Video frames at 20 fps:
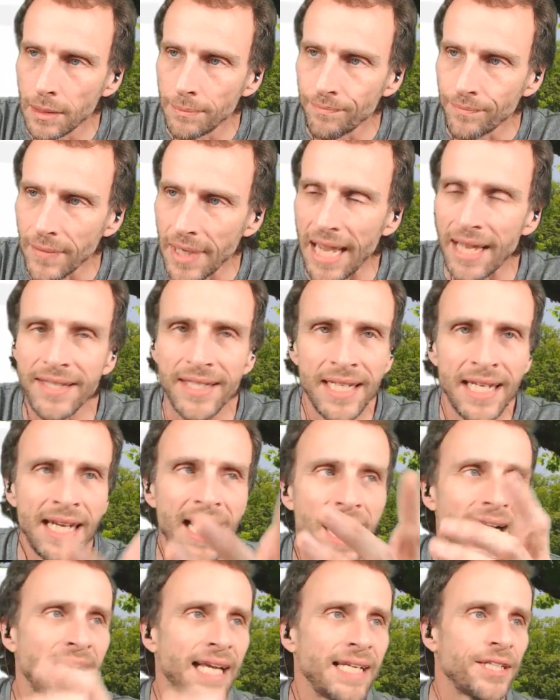Now see,
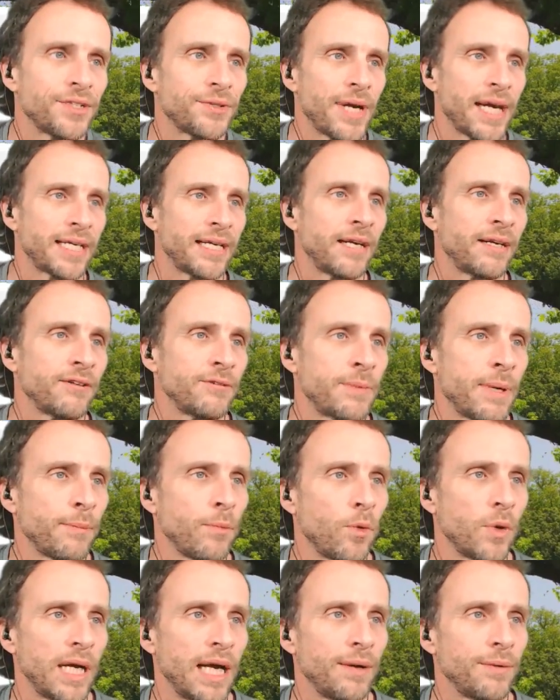I got distracted. I don't even remember
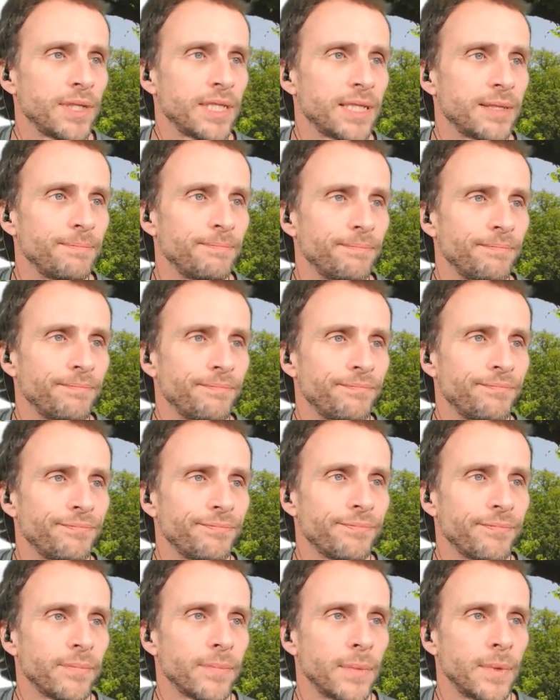what I was.
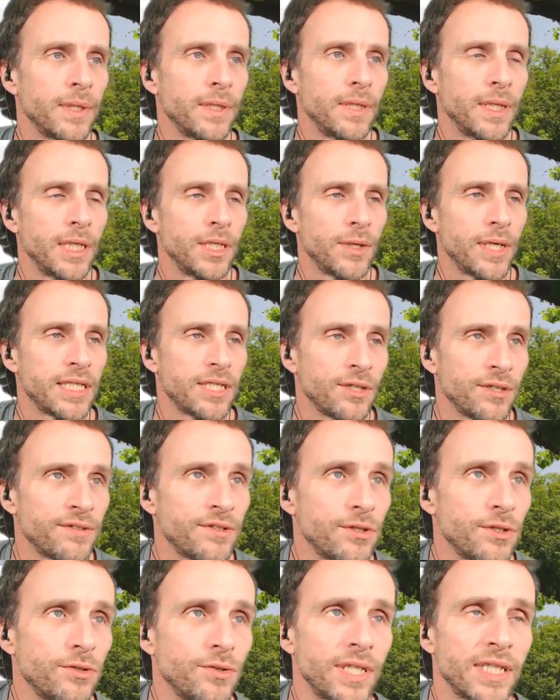Do I serve
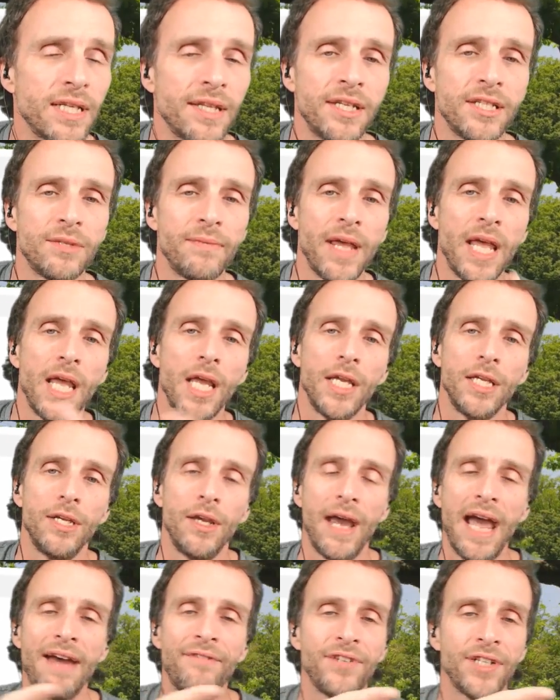drinks at this? You
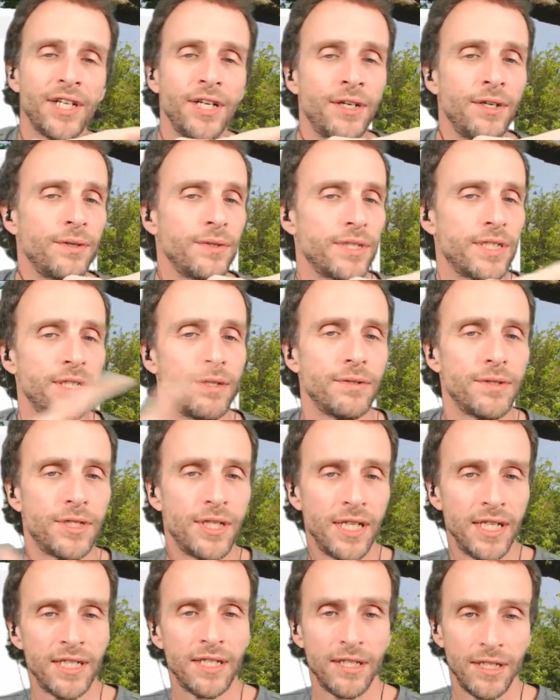have to go, so
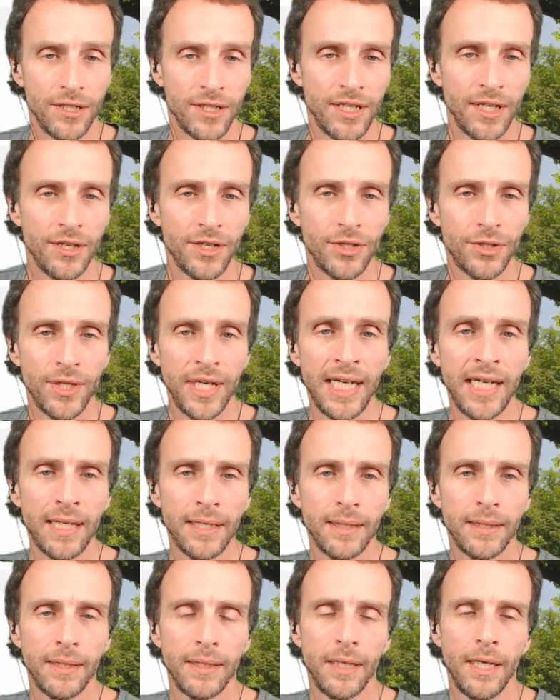you see the tree?
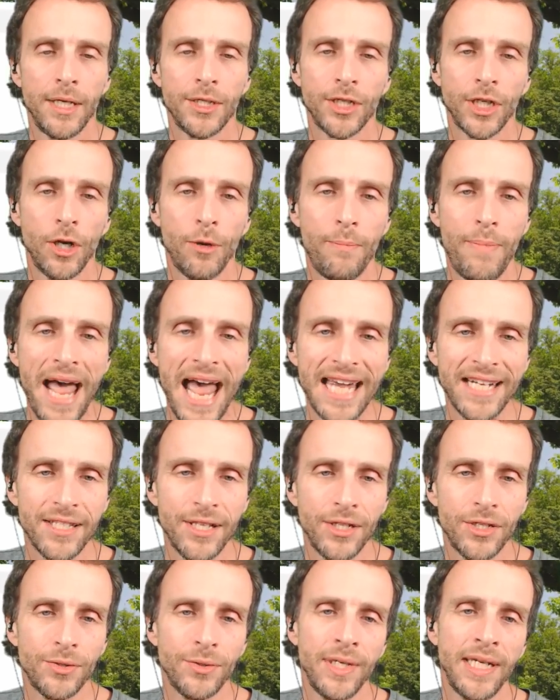So go past the
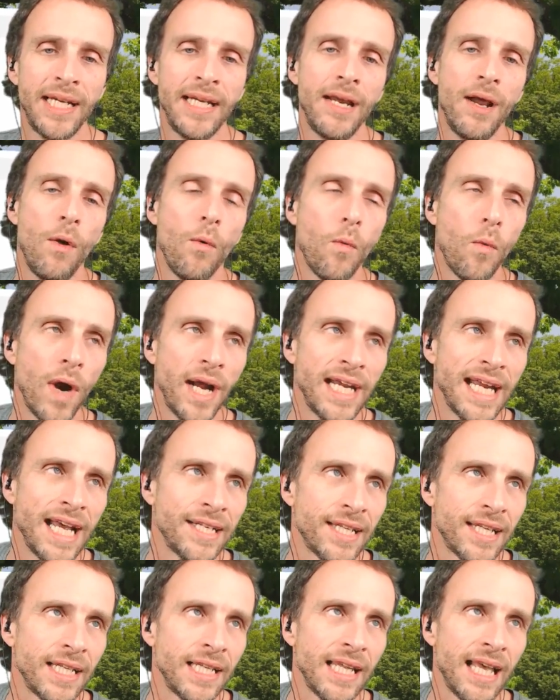tree, way down
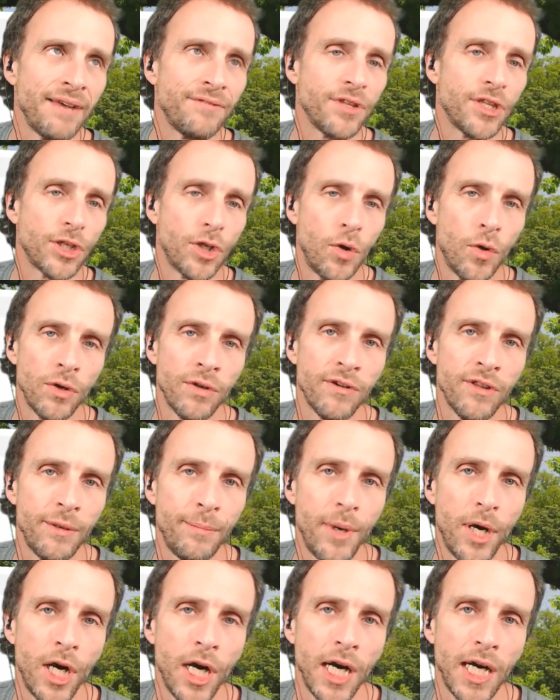to the left corner of the
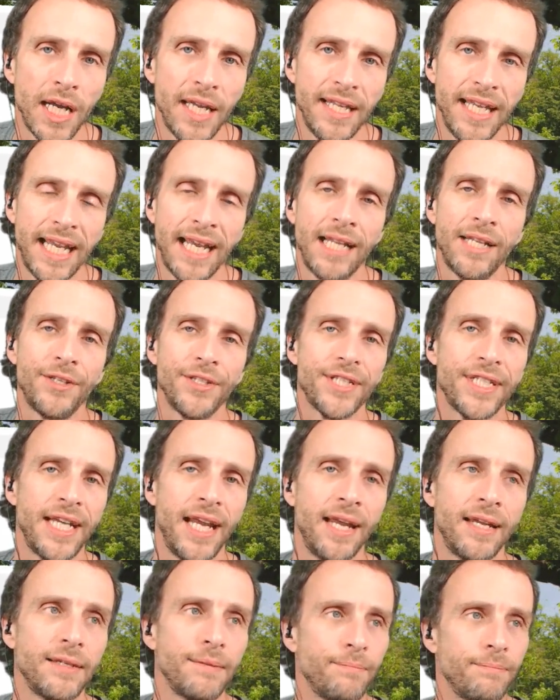park. They got a little
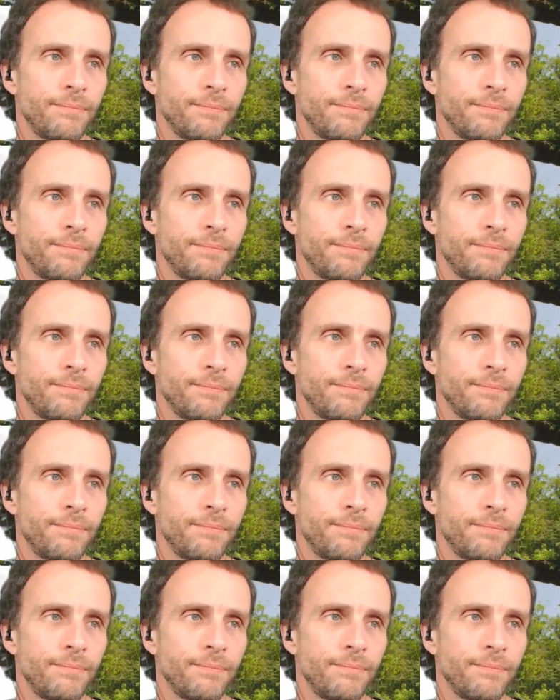stand.